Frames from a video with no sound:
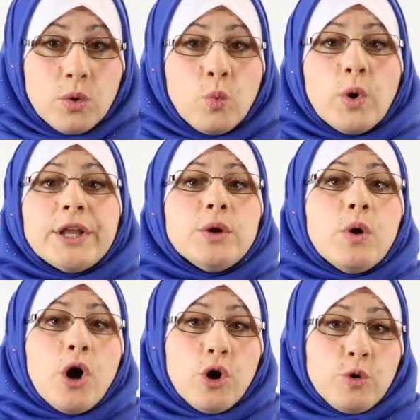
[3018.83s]
What do you
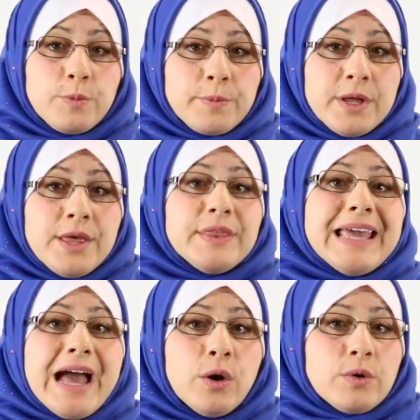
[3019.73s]
hope
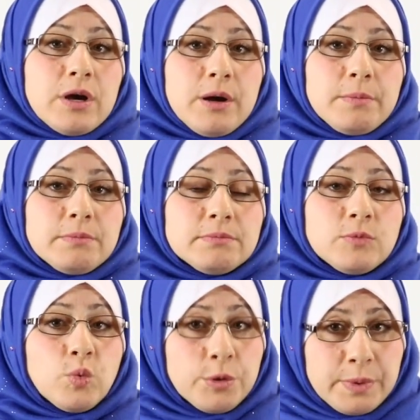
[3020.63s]
the outcome
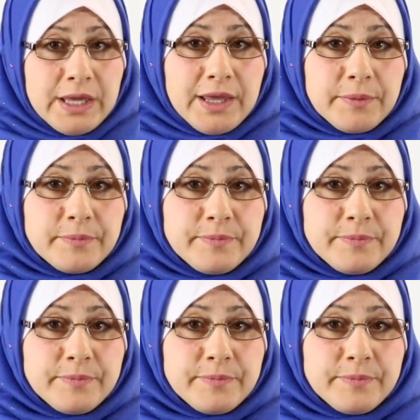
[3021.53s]
will be?